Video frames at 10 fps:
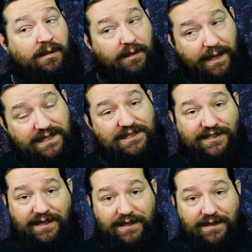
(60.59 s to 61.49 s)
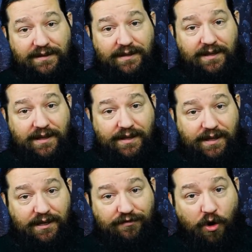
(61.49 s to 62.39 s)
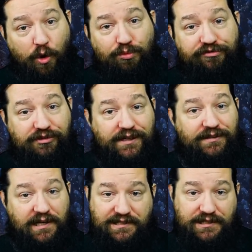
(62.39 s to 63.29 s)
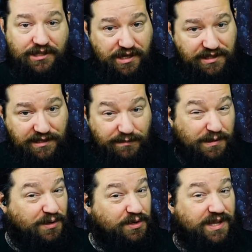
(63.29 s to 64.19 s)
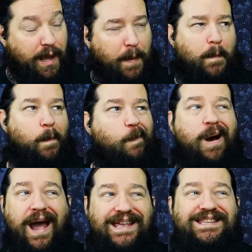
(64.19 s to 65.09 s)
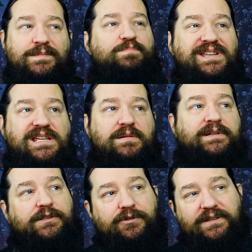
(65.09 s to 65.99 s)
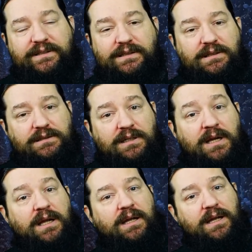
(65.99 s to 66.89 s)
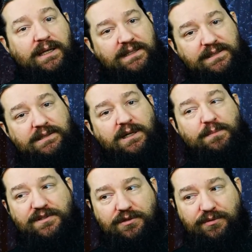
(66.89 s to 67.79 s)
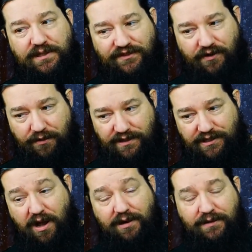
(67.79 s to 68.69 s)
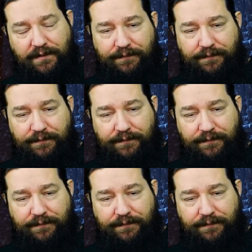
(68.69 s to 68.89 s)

Let's see if Home Free does it justice, because I might be a bit critical as it comes to this very song.